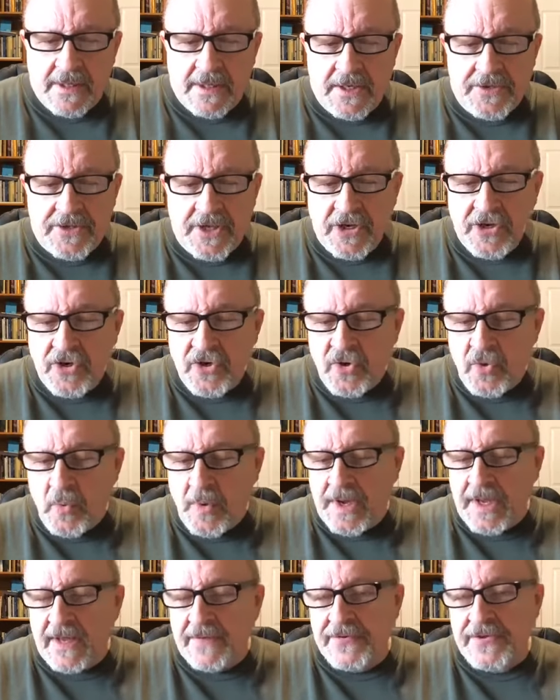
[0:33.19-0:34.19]
is a new
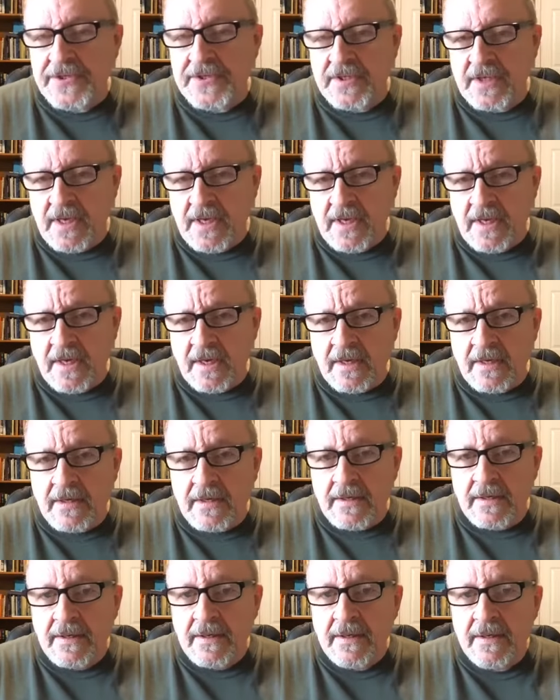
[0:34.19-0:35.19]
way of seeing